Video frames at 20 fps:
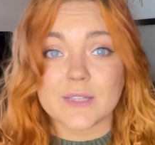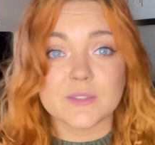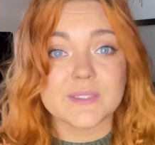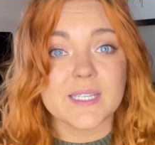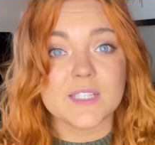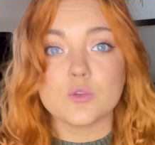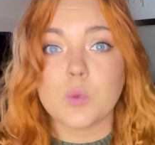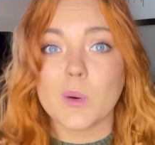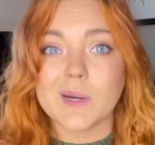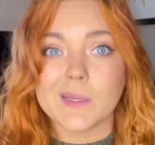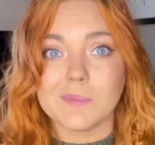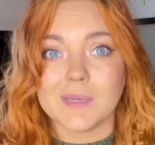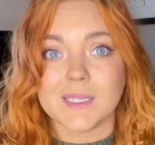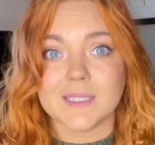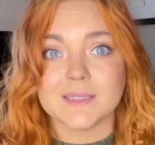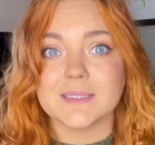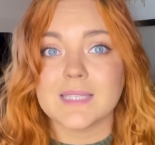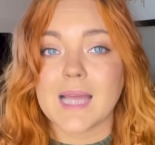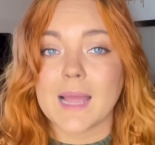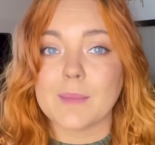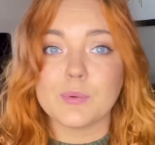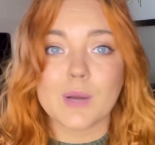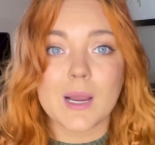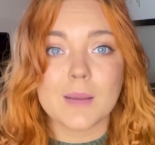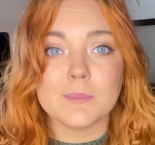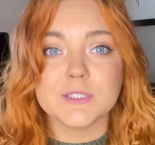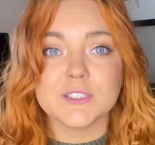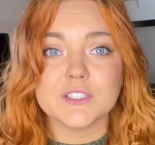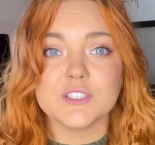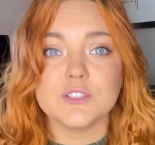Take 20 minutes. I
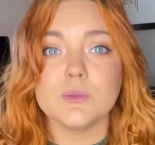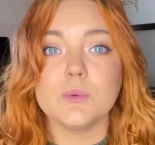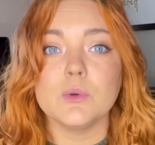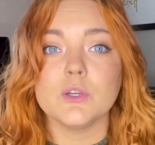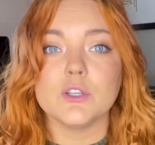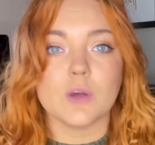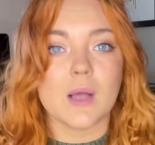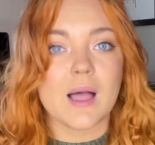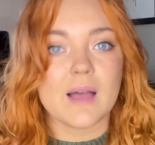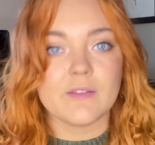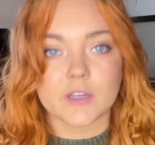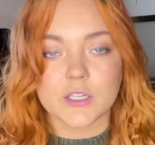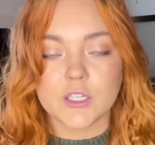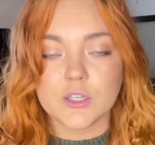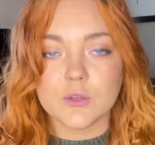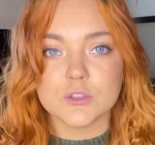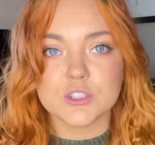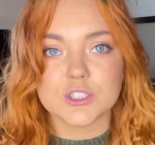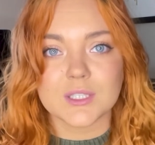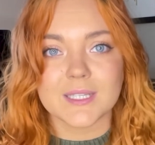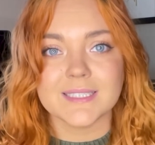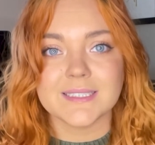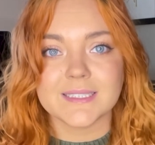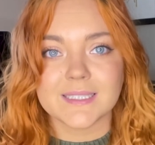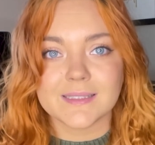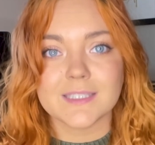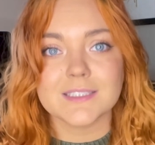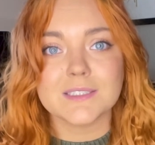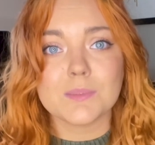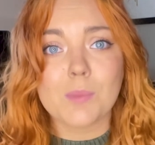promise you, you'll have a huge list,
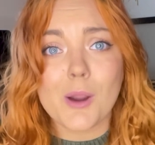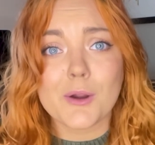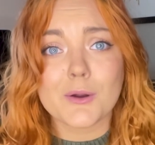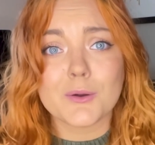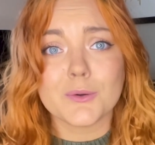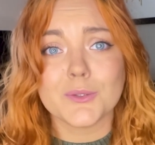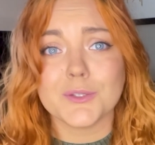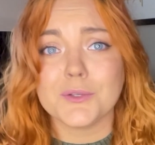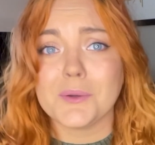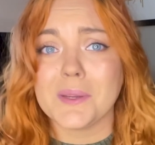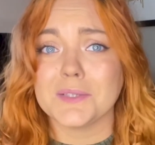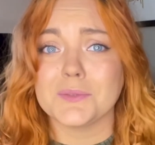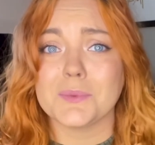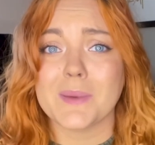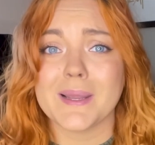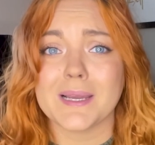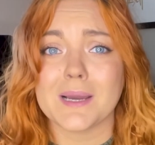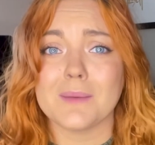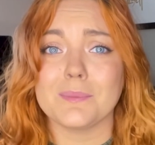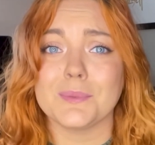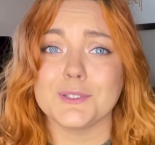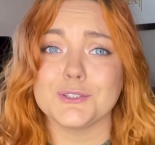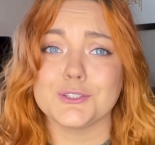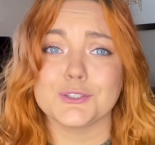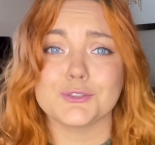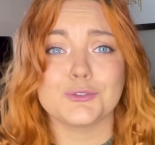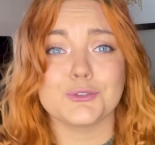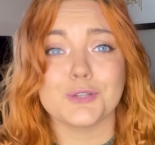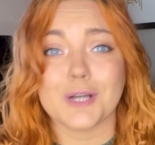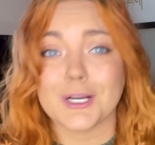and then tomorrow you get to wake up and
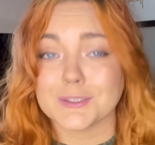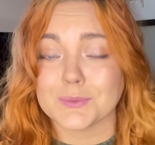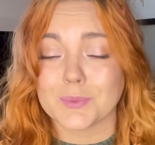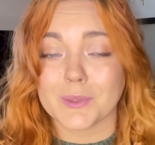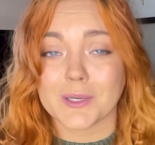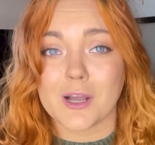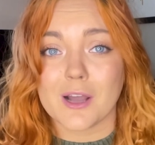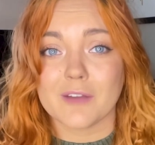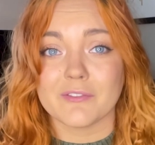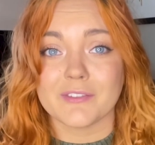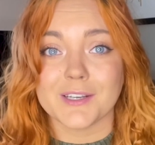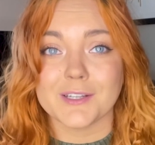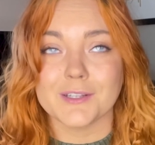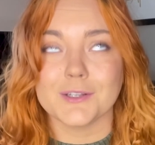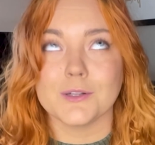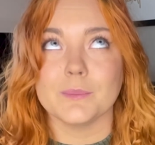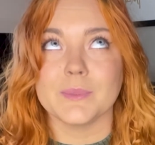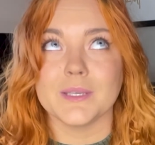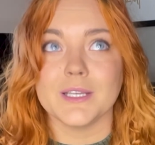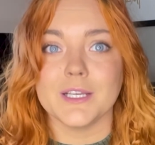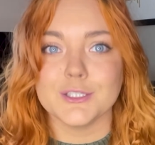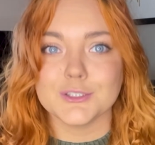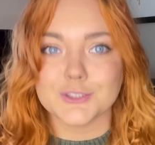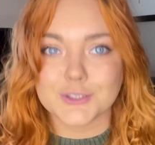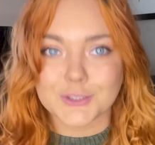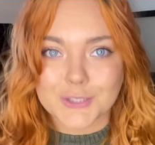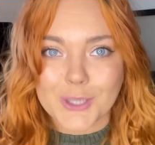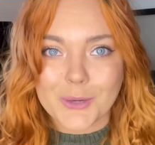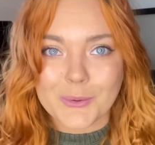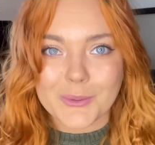just cross one off, and it'll be
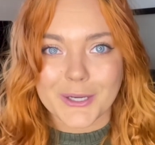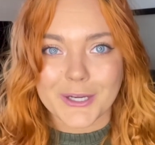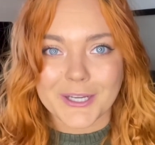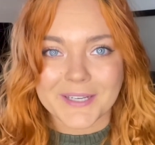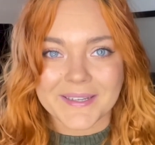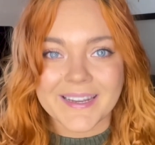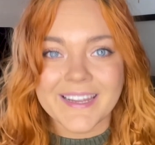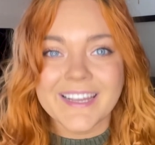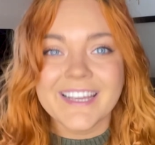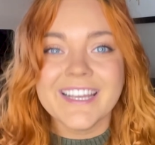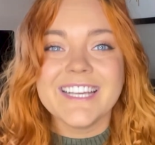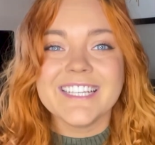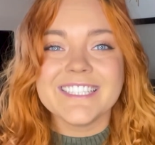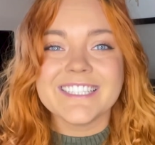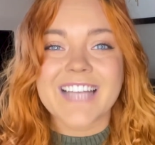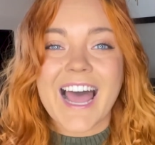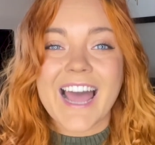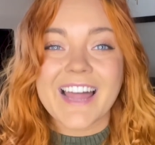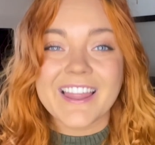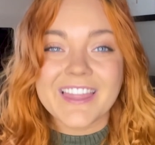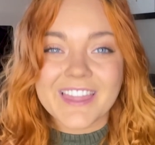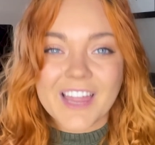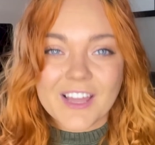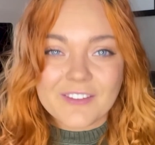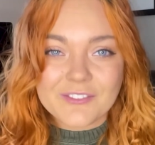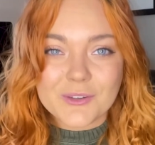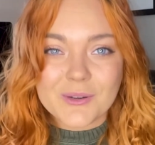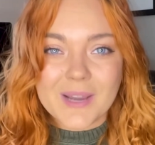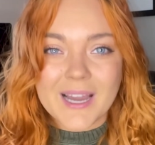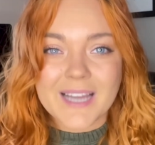so good. I
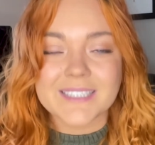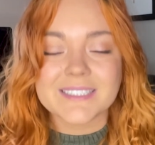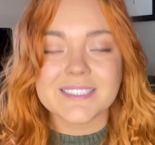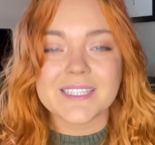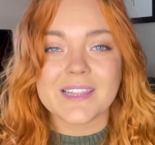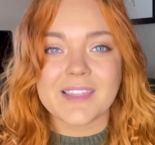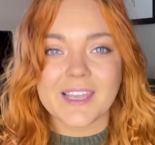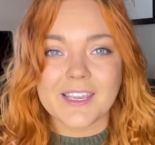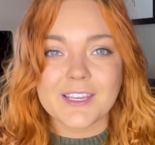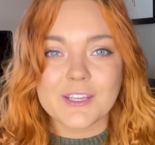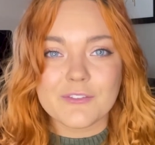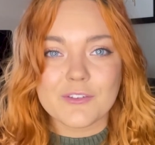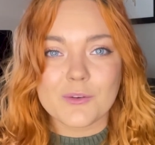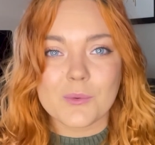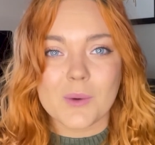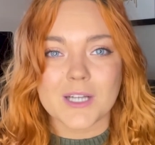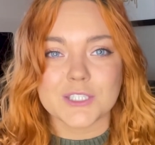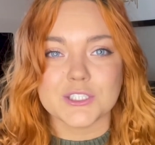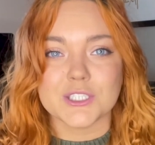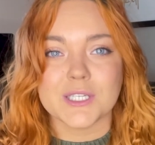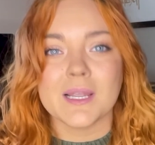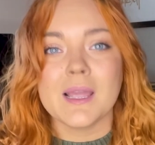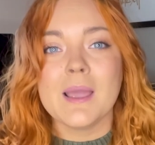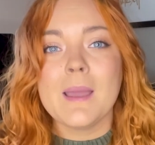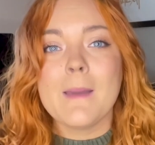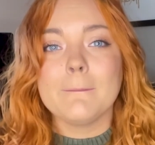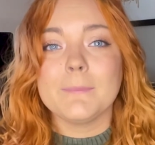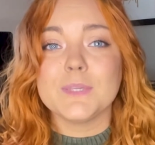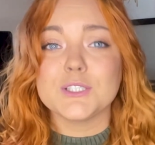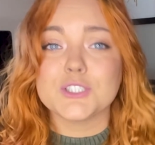love you guys. Thank you for watching.
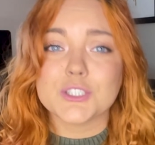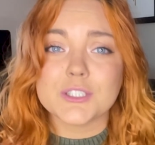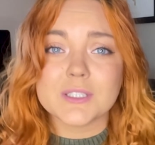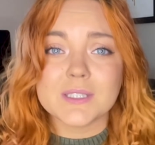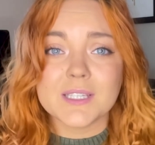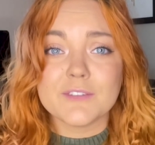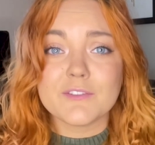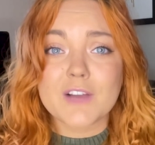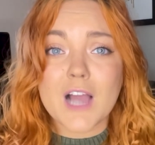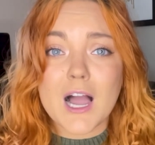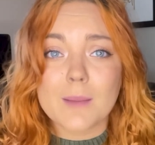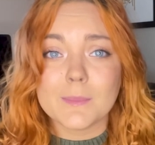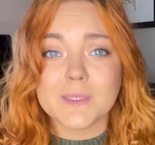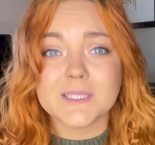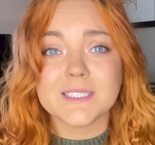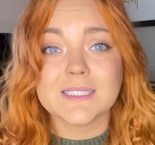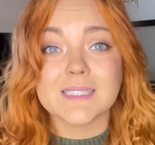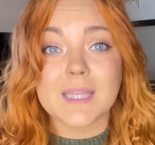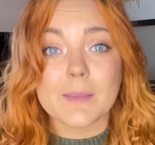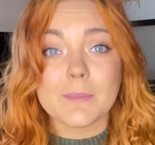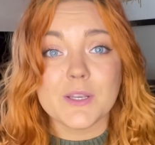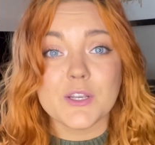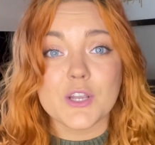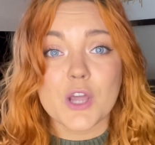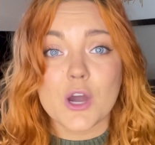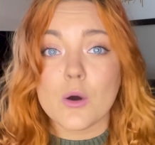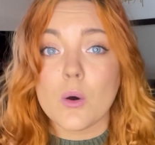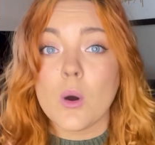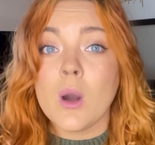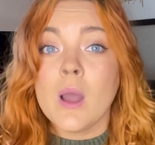Be sure to leave comments and let me
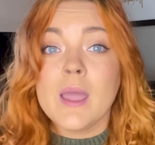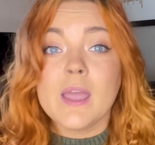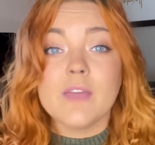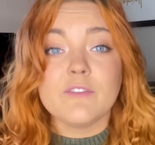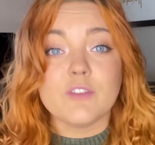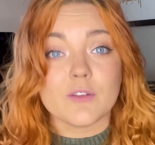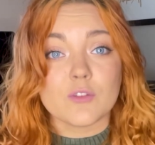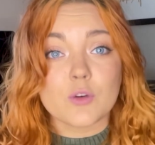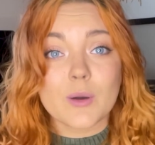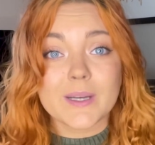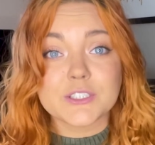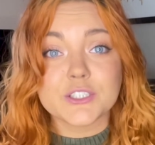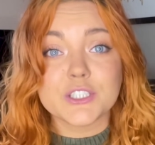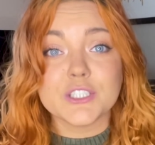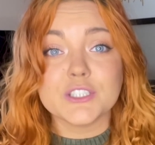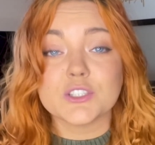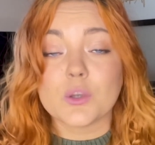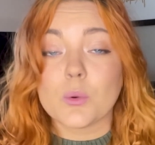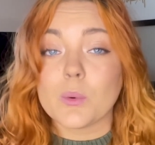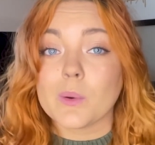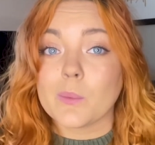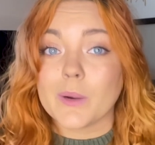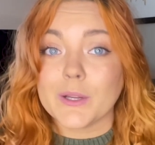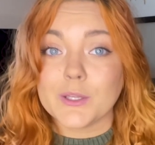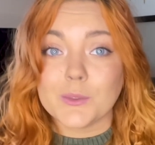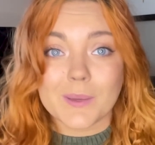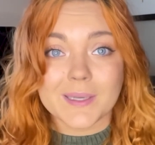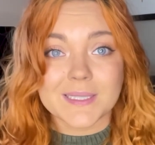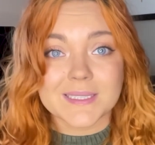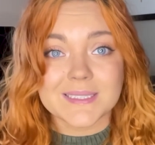know if you have questions or what
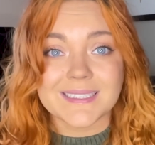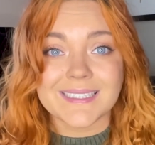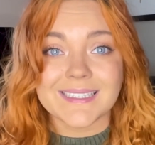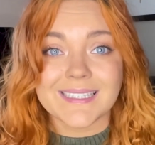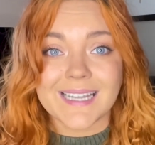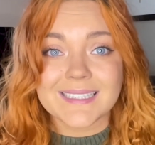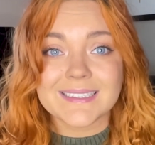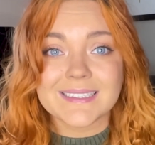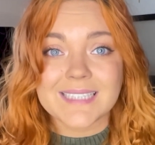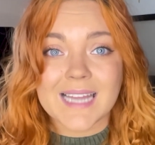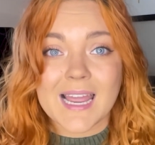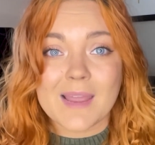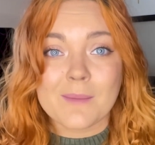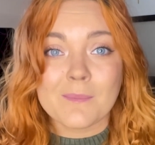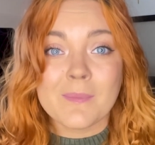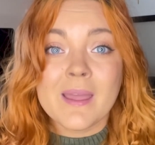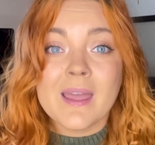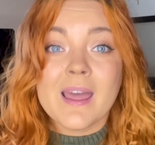you want to see next time.